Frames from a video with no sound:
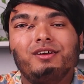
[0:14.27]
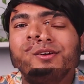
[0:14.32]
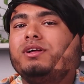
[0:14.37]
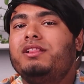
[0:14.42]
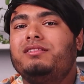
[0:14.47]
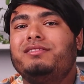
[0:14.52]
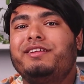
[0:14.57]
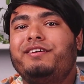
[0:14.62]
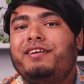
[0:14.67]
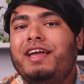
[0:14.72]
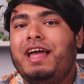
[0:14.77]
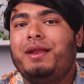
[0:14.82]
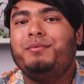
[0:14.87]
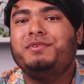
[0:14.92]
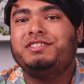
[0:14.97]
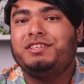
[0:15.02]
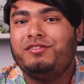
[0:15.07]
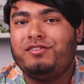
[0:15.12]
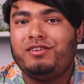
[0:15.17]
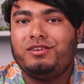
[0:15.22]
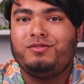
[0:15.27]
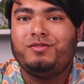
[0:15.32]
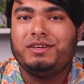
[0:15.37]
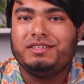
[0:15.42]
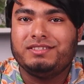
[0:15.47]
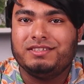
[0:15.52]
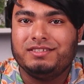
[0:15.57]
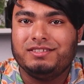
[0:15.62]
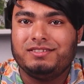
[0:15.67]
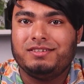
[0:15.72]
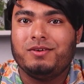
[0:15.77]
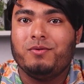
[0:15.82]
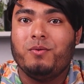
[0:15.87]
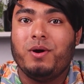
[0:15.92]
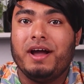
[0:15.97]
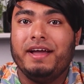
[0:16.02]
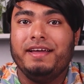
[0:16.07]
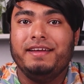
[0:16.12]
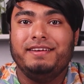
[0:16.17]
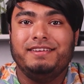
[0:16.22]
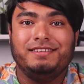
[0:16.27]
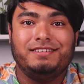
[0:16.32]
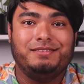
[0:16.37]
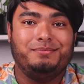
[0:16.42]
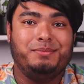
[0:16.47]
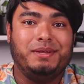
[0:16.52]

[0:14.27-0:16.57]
Well, there can be several reasons why it is